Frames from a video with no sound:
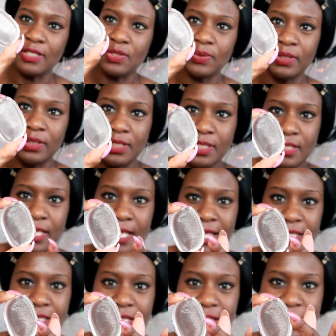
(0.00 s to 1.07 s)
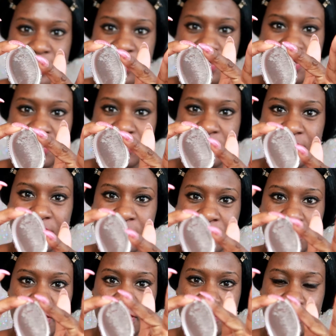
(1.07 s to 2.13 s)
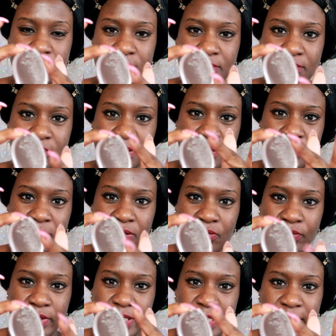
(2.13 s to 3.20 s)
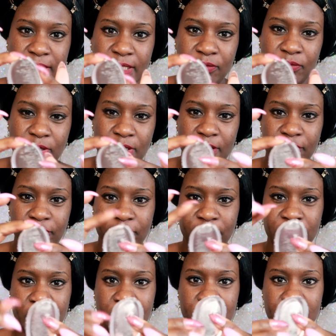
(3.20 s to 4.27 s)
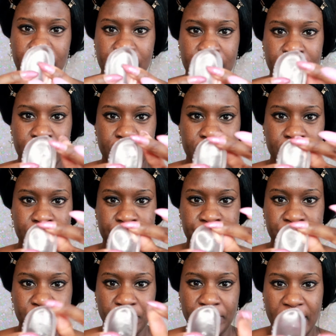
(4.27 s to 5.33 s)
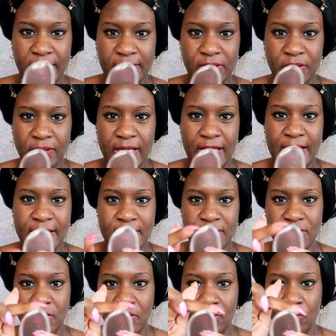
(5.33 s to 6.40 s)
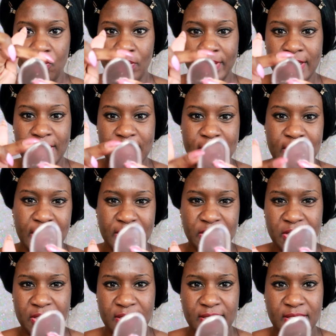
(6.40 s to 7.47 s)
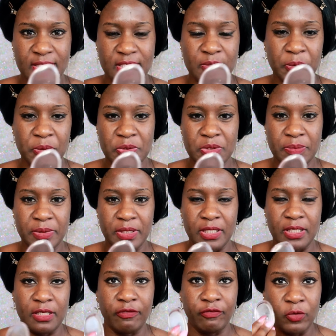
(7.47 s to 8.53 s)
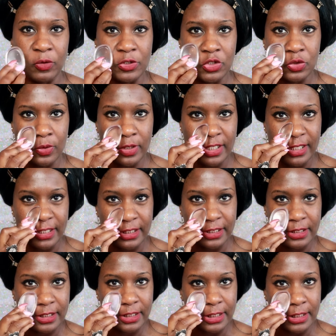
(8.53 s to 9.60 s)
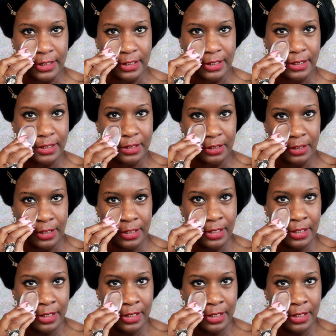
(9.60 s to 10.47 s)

That's what it looks like. The edges are a little, rigged and rough. But, okay, so one of these edges is supposed to be for doing the